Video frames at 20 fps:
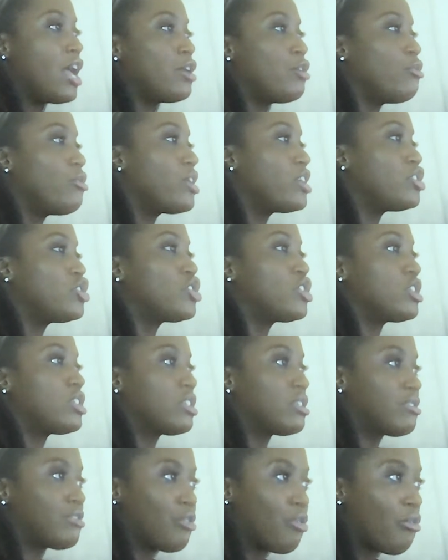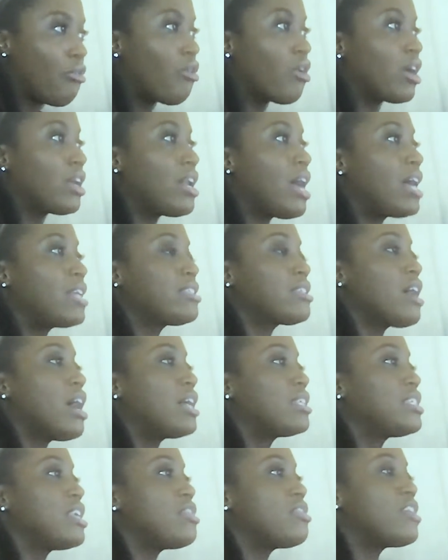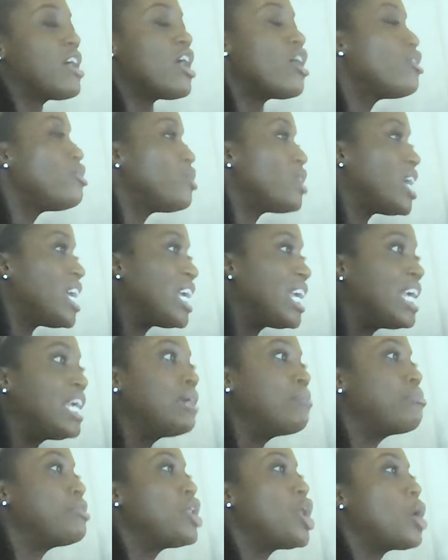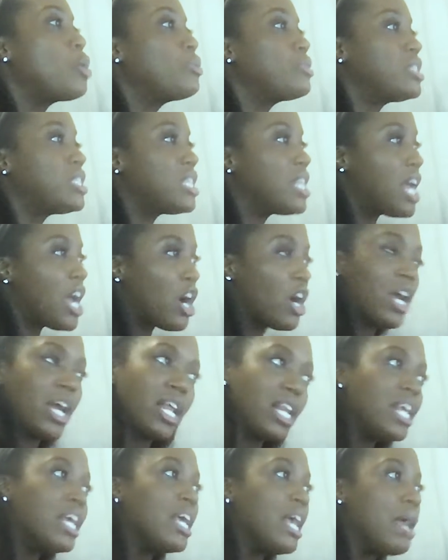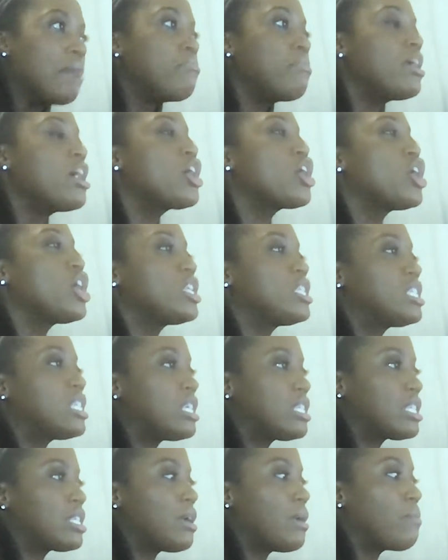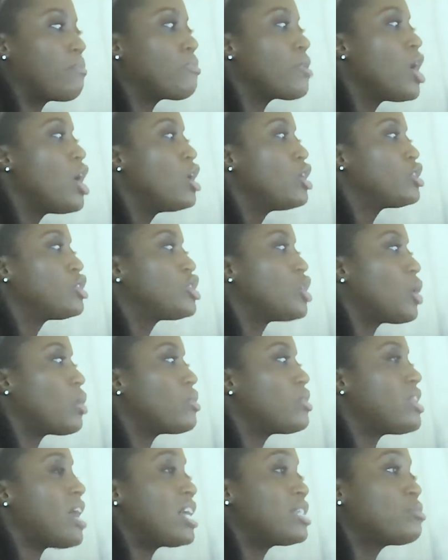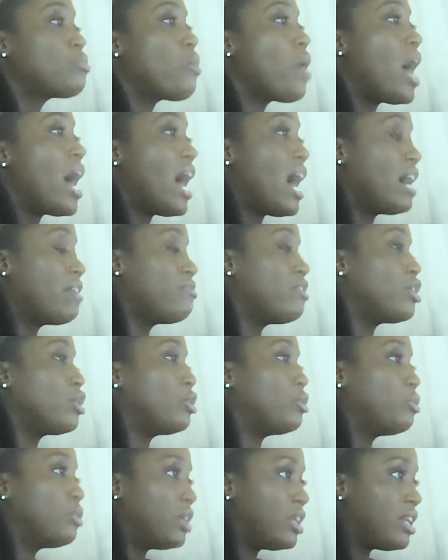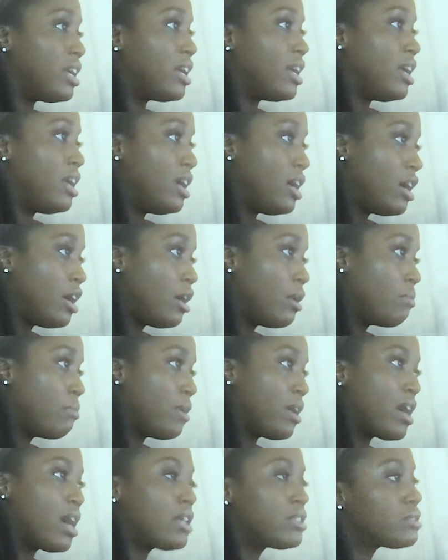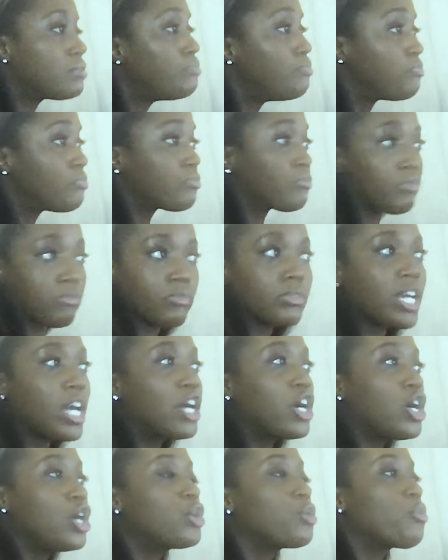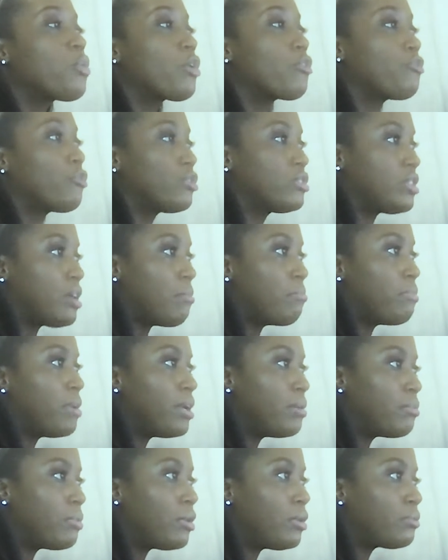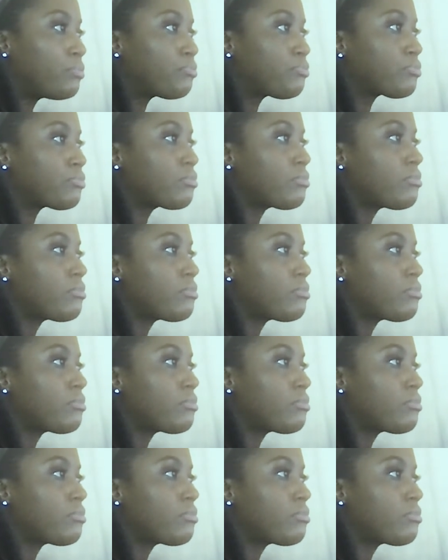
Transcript: and you can just organize content there. You can keep notes there and it can be a good system. So that's why I've included it here, because it could work for some people.